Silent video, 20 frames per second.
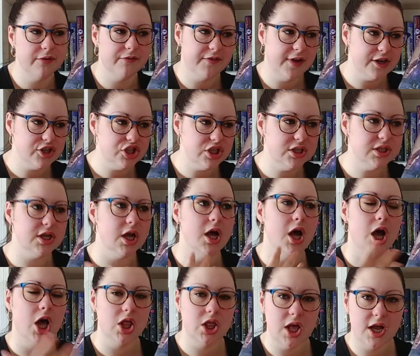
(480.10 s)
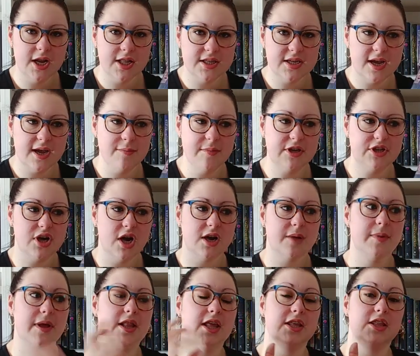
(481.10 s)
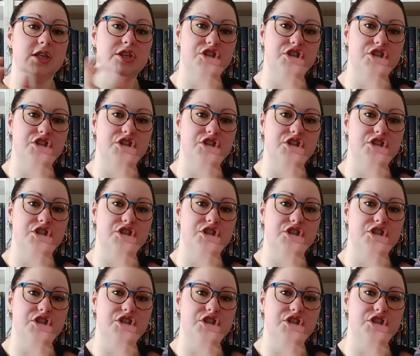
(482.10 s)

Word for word: professions, a lot of the time they talk about like